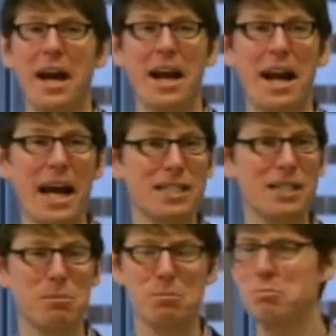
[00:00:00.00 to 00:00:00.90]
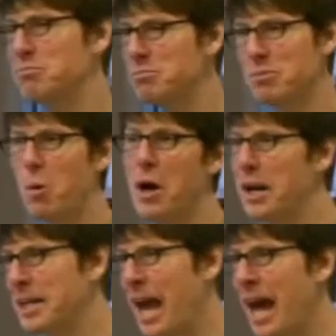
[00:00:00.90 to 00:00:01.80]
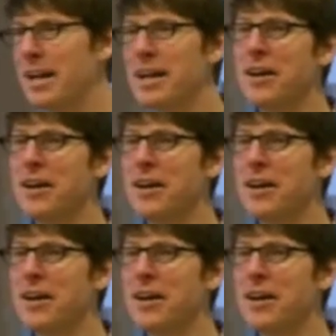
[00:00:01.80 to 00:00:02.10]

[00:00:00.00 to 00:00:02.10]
And I ask them, why not Canada?